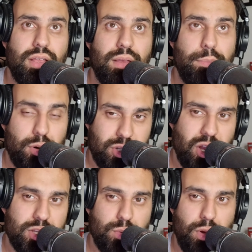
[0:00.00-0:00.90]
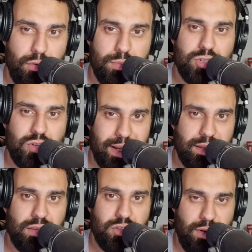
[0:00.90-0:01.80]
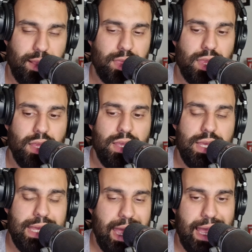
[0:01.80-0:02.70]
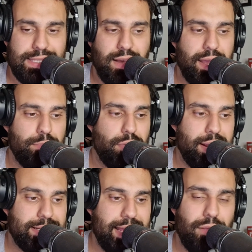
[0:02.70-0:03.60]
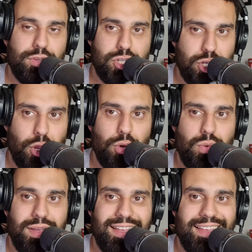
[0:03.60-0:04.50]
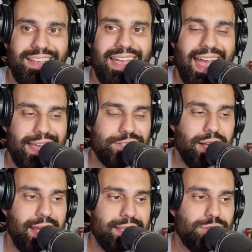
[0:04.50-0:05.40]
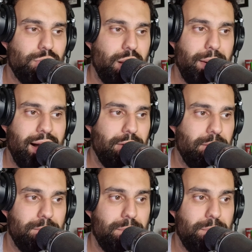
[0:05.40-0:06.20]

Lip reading: podcast will go from strength to strength as I break down the show, as I talk about,